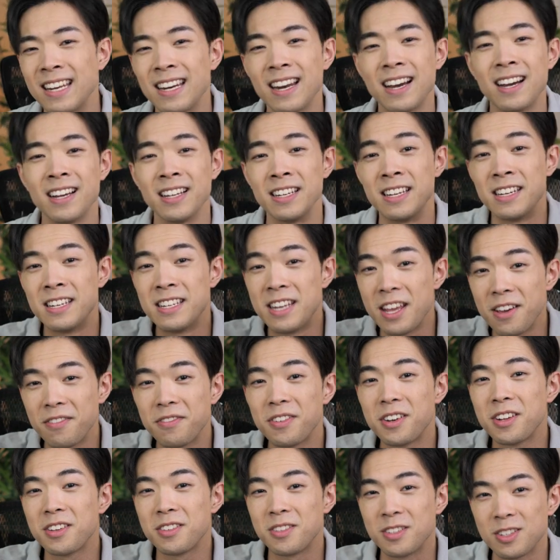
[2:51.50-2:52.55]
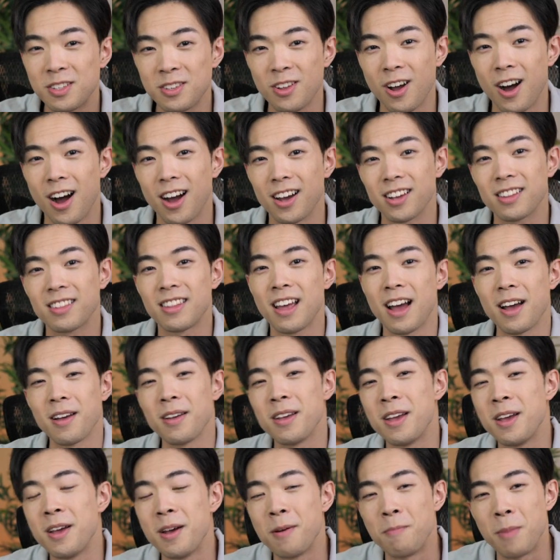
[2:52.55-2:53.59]
in a dividend stock
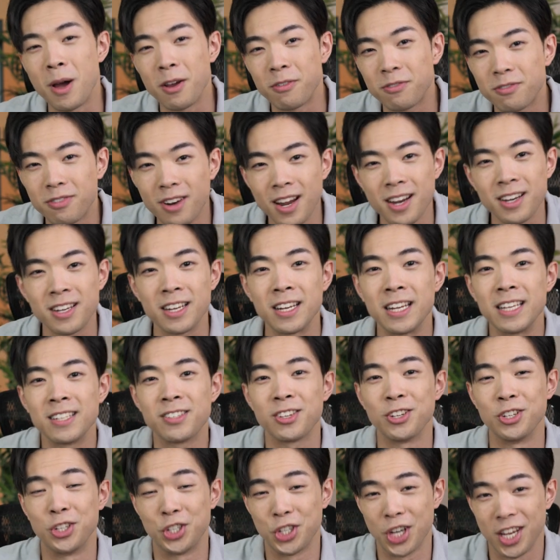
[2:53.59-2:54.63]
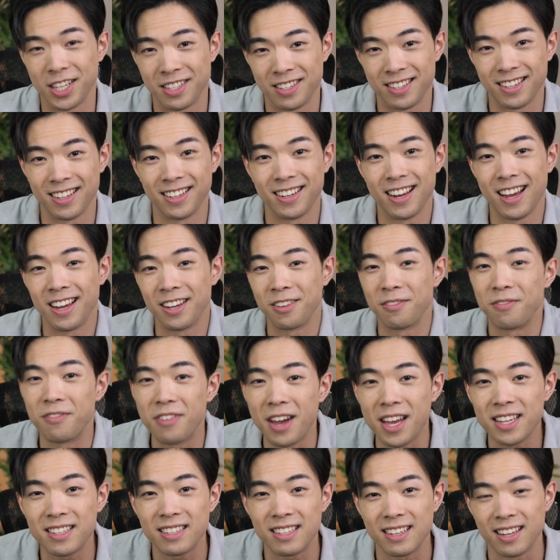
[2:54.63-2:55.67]
that my friend suggested I
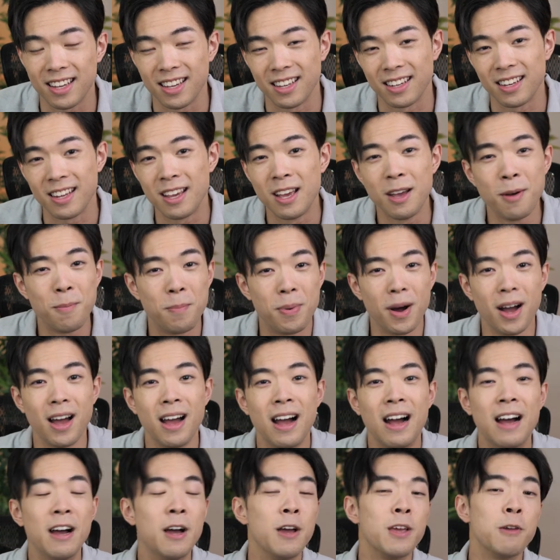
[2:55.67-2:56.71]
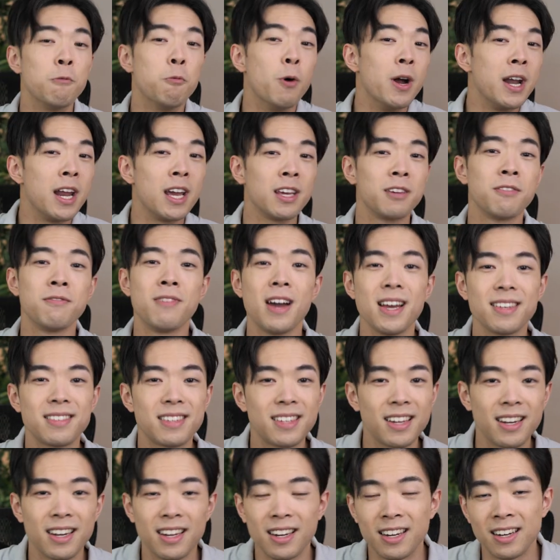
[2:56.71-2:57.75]
invest in. But when I
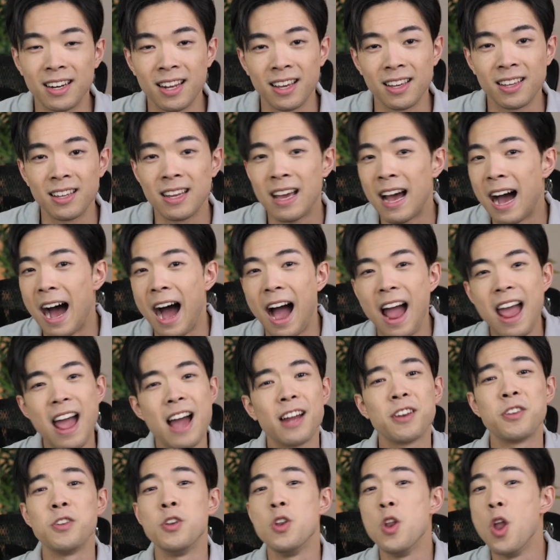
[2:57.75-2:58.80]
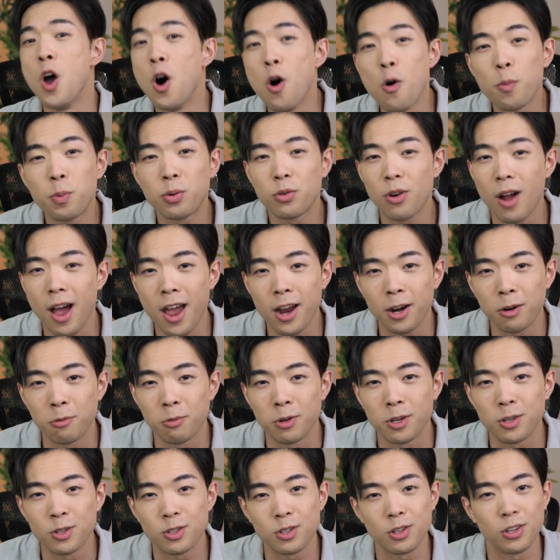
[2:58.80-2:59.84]
invested in it, I had no prior
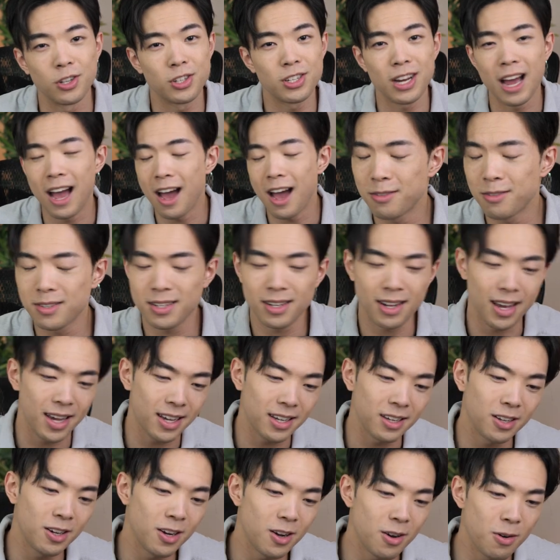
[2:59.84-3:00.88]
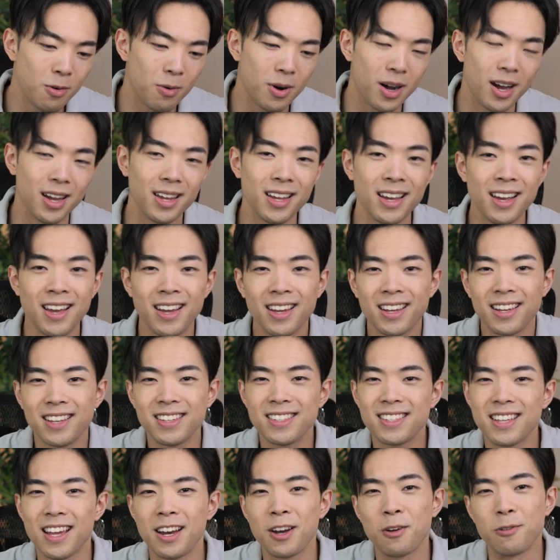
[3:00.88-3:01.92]
research. was like, you know what?
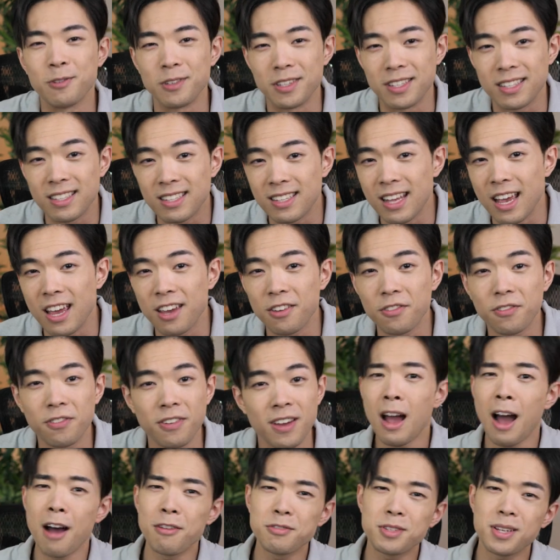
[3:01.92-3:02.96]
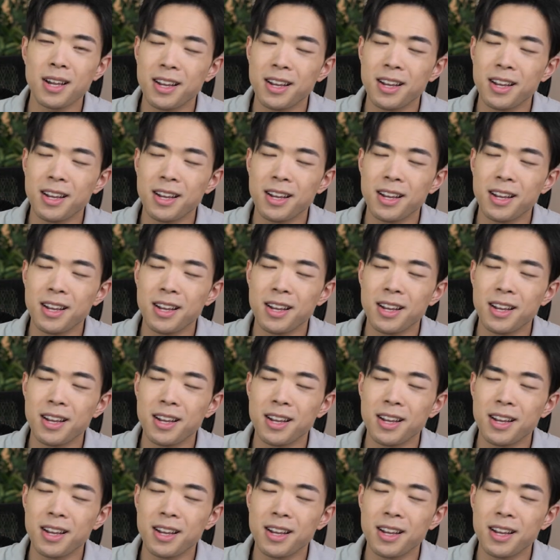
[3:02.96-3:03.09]
He said it was safe. I was